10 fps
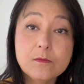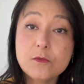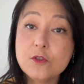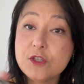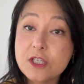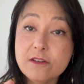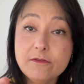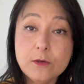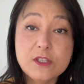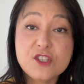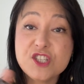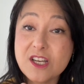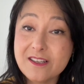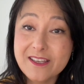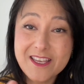to shuffle. It's
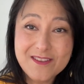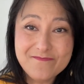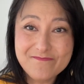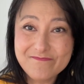chunky,